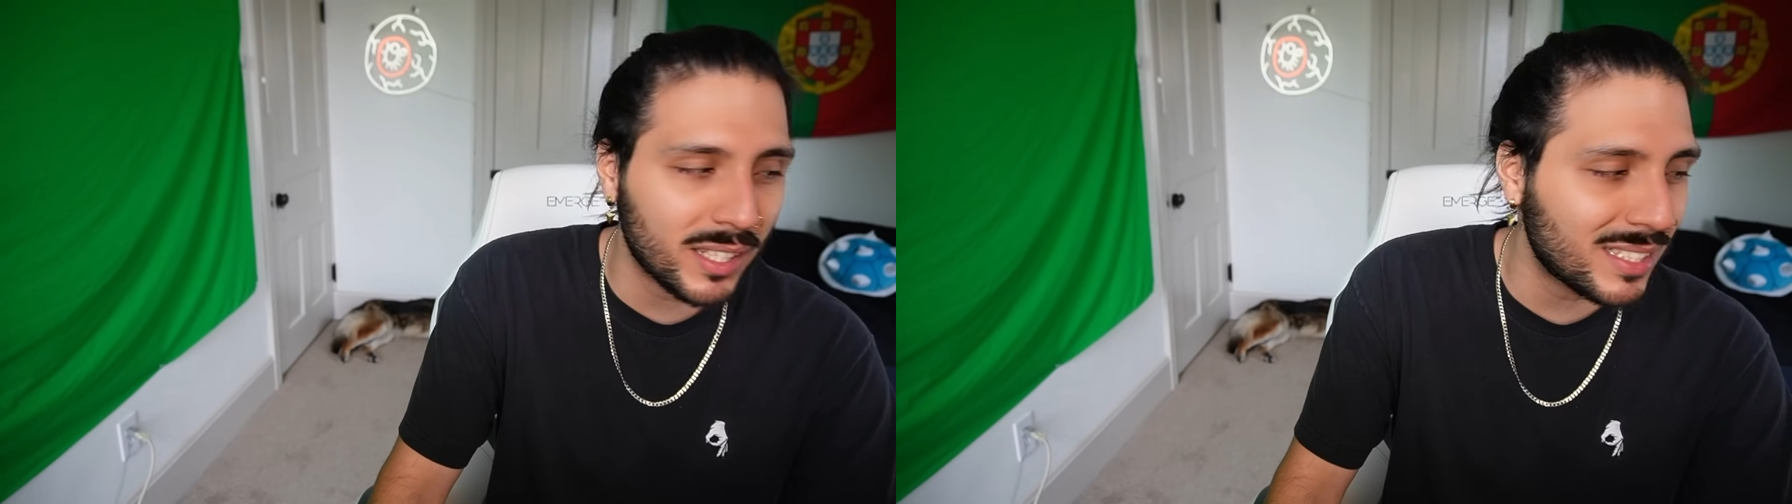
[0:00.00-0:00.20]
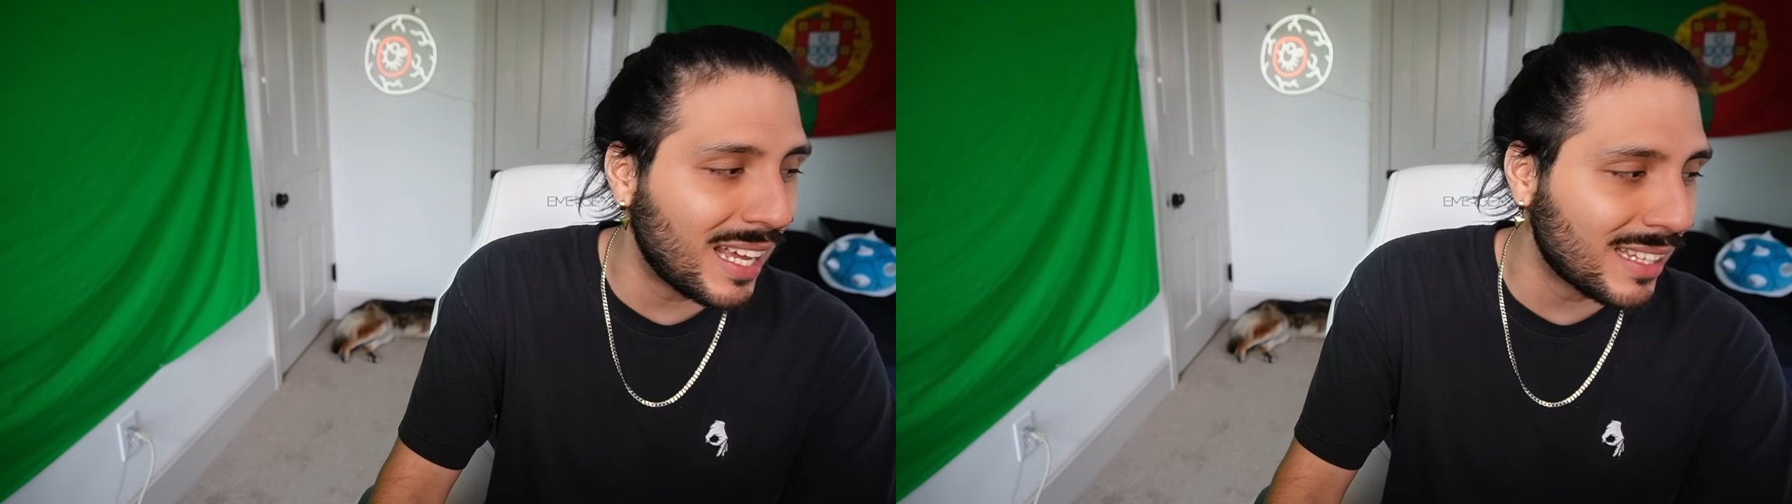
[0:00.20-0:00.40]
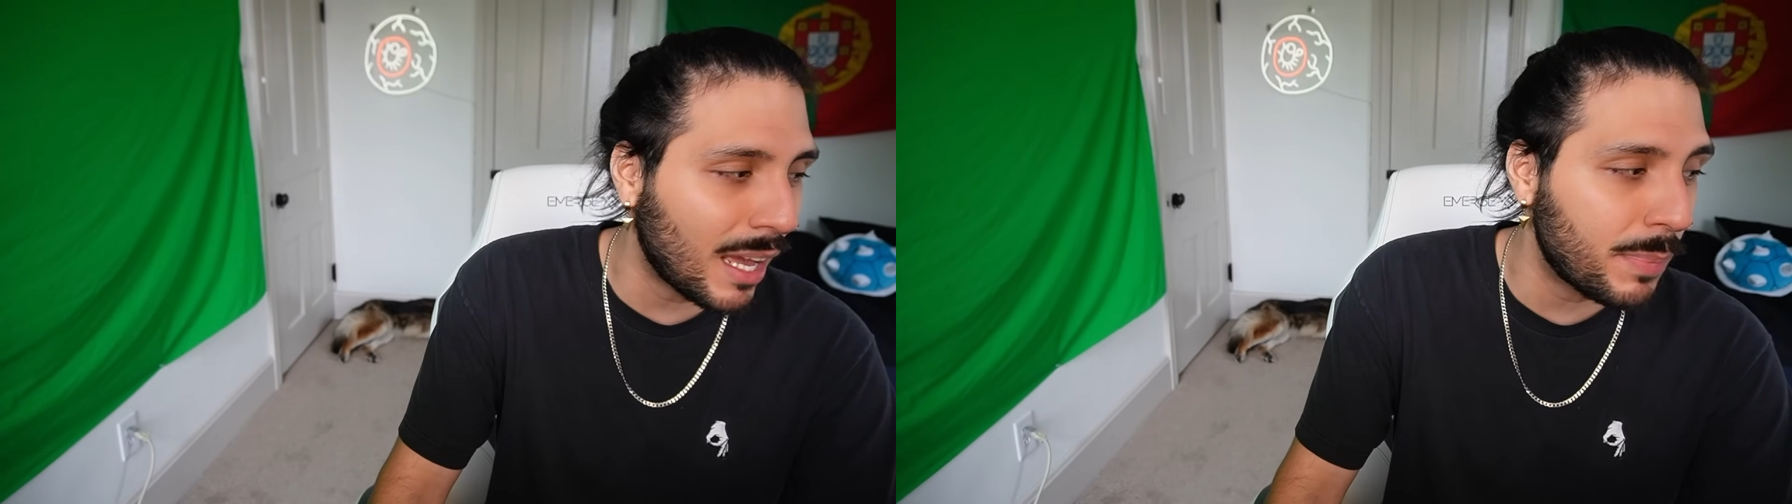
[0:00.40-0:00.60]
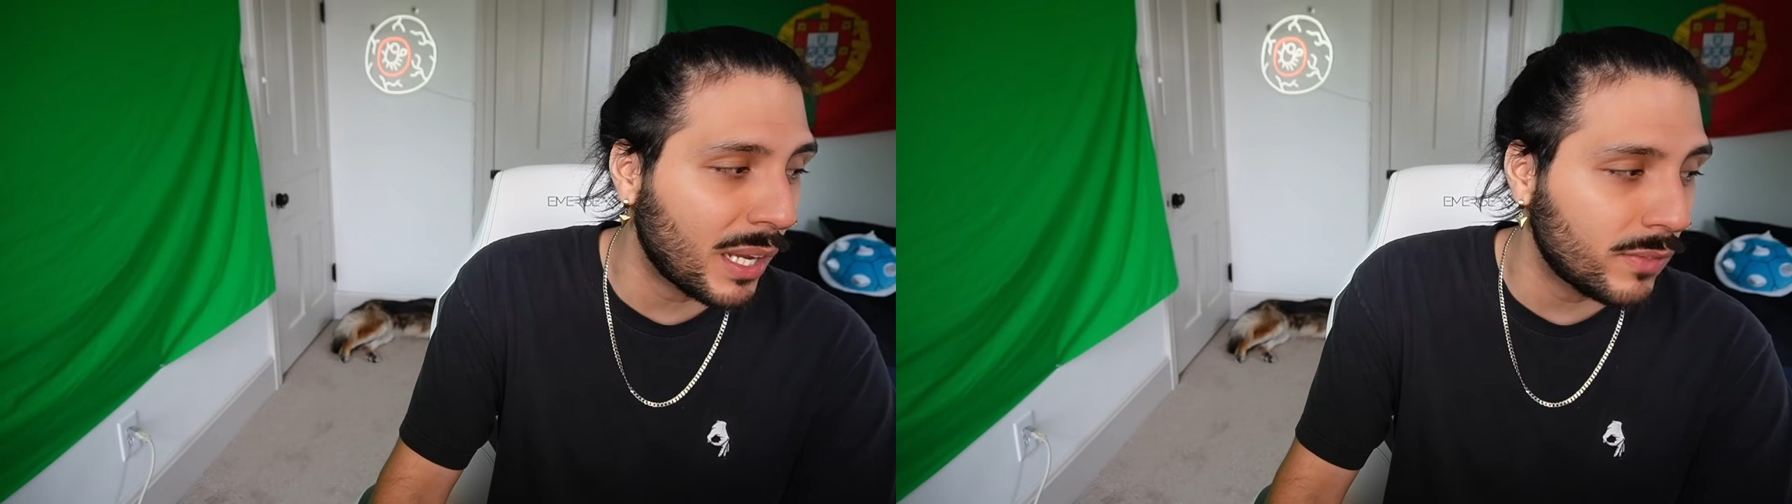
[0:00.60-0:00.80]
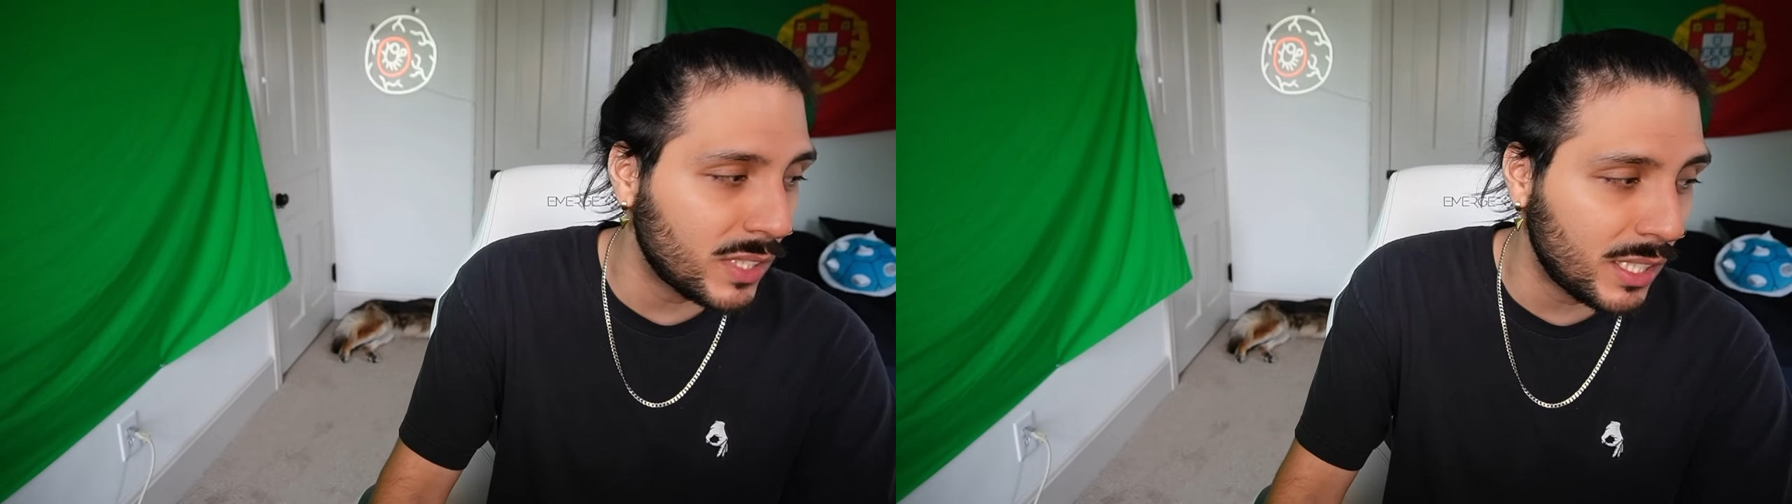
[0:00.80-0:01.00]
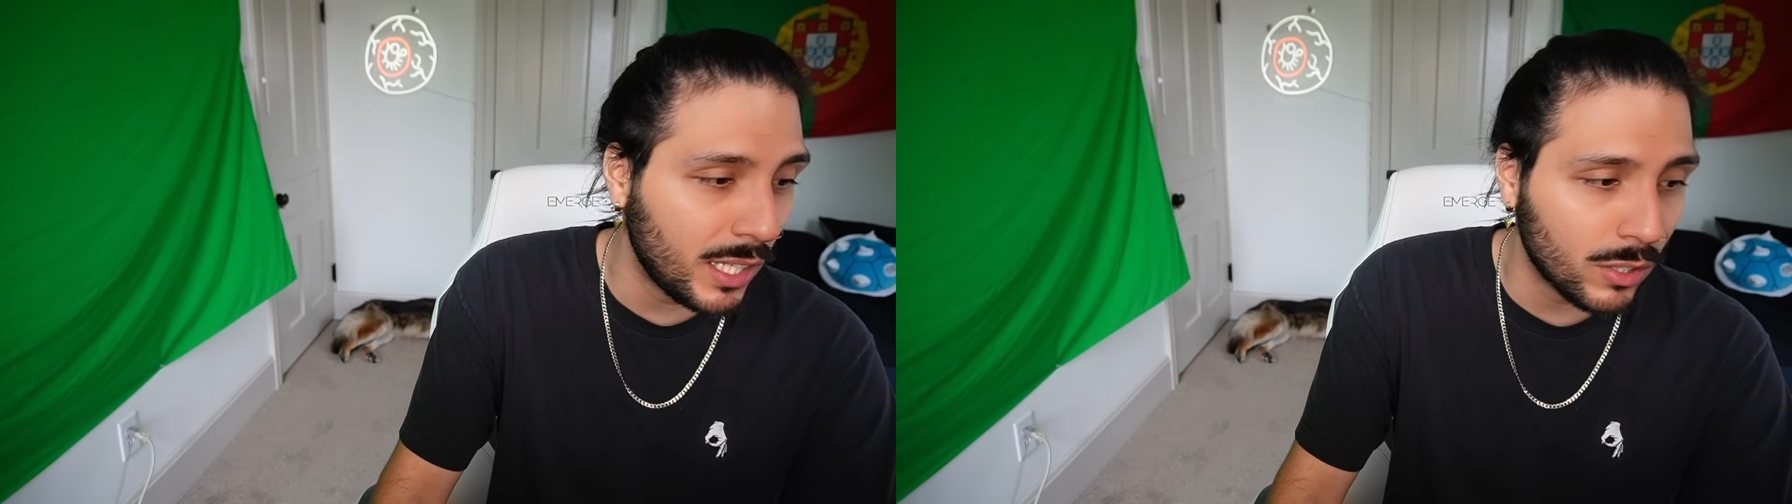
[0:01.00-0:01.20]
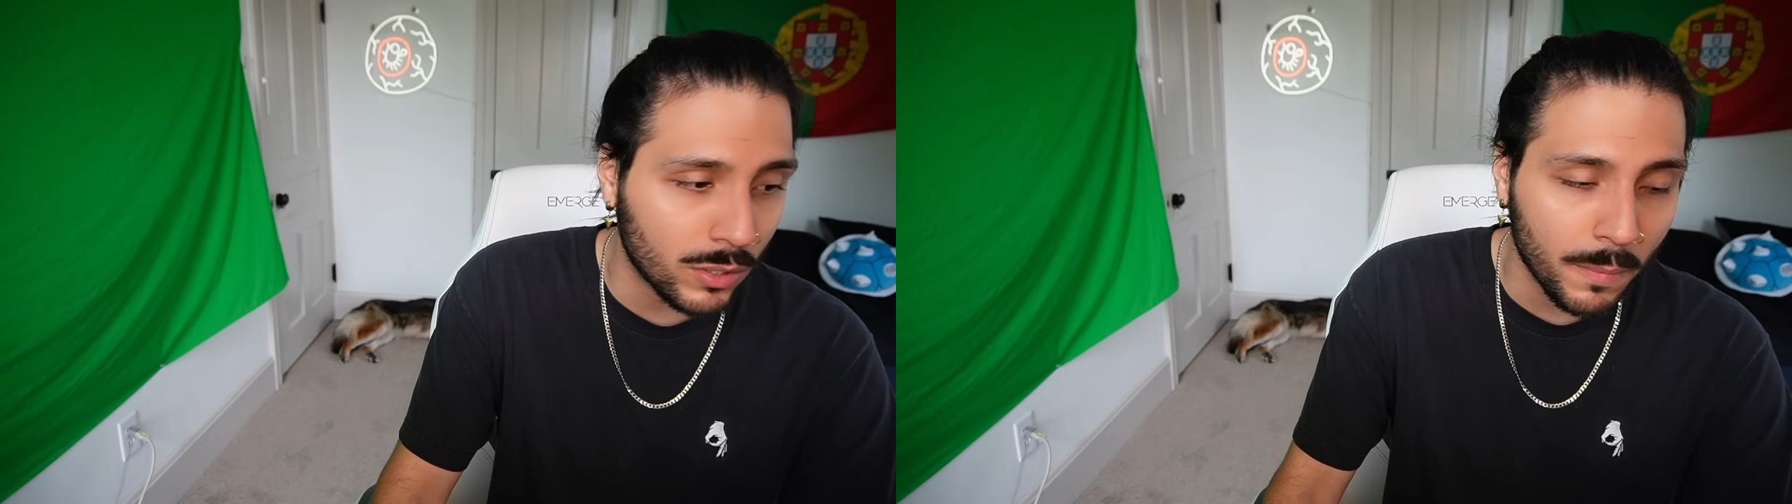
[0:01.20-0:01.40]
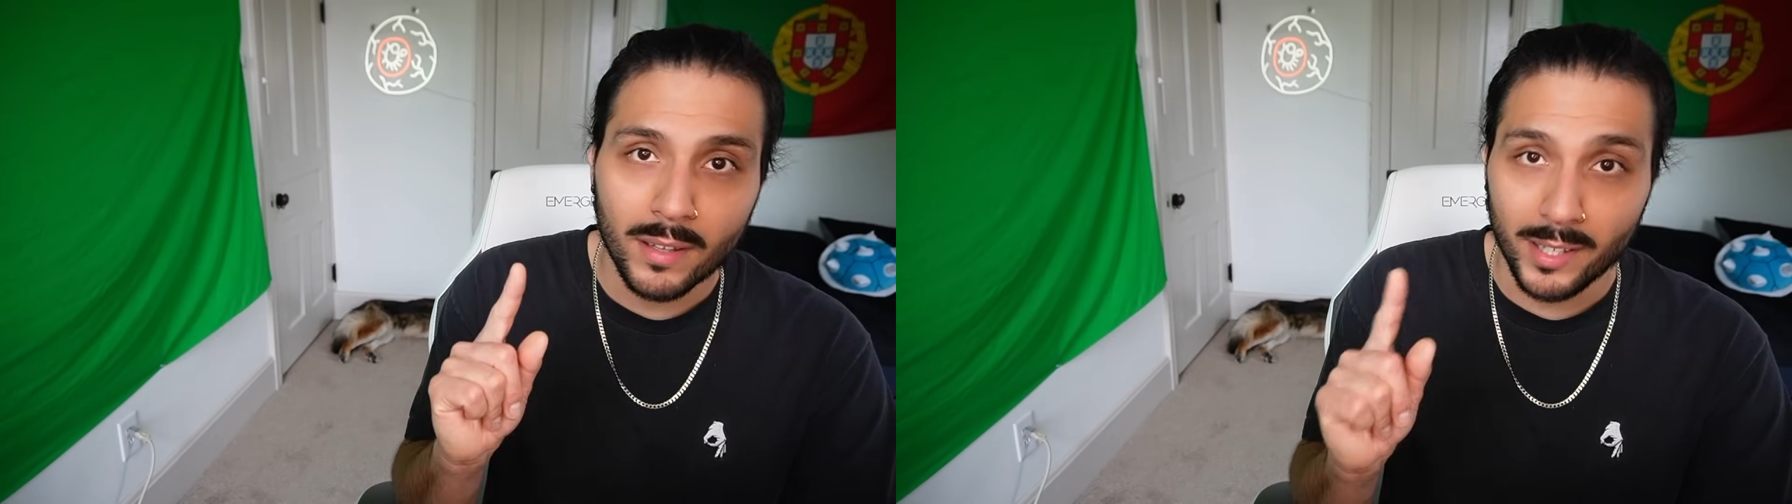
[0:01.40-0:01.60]
it's not that big of a
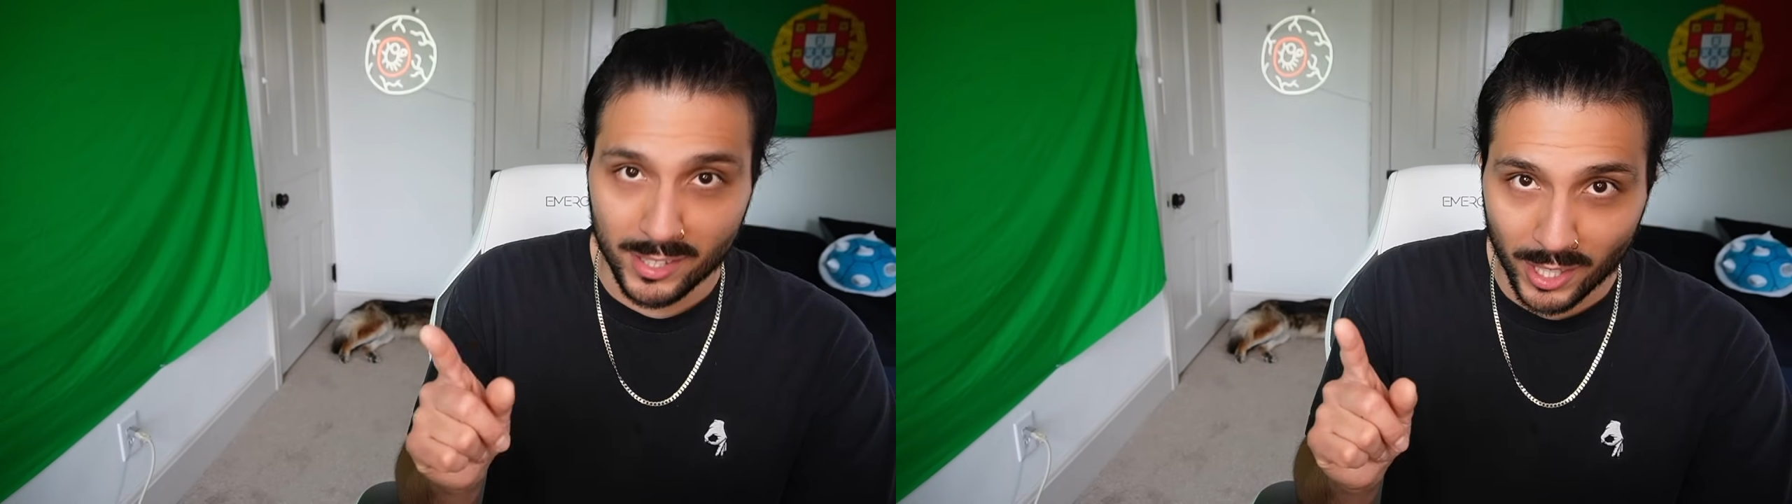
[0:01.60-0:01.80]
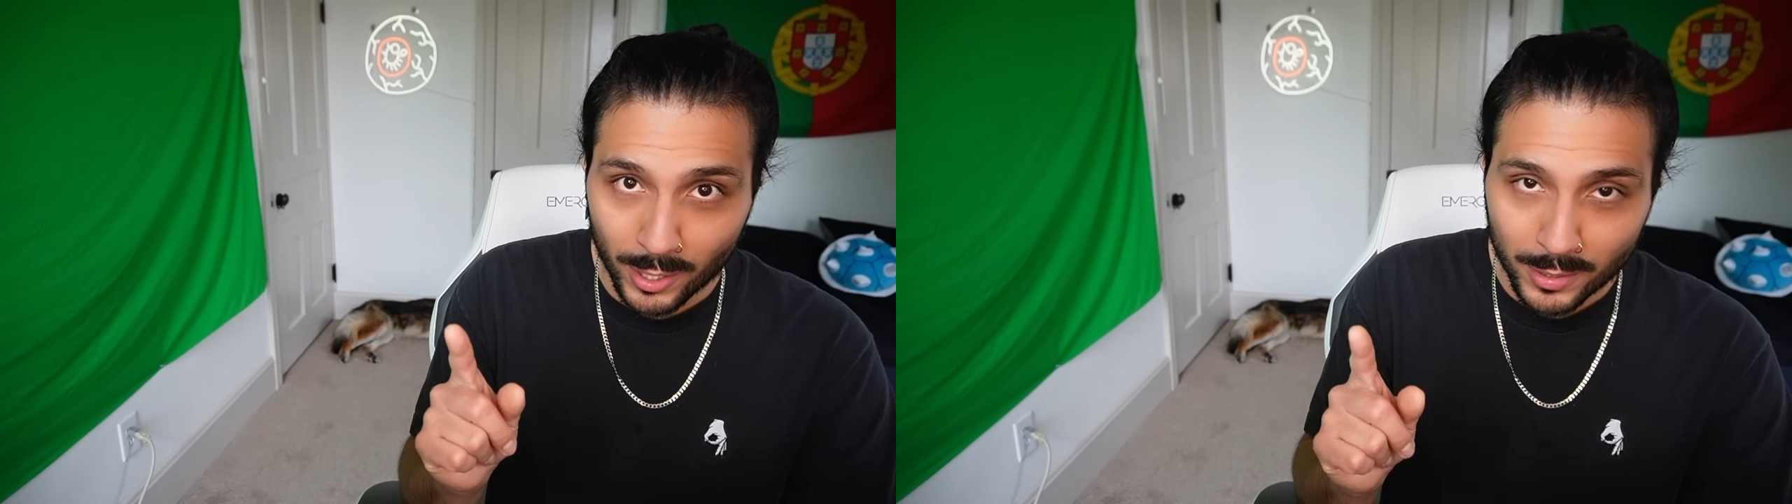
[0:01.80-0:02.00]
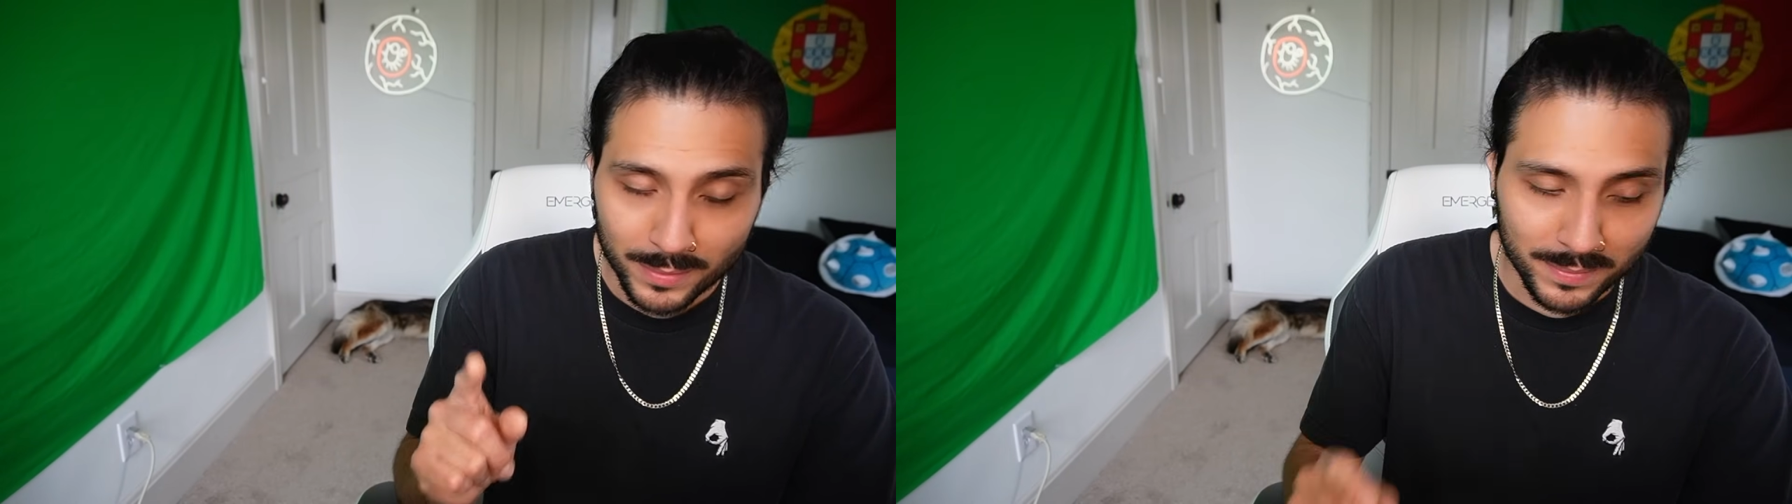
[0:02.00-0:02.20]
deal, until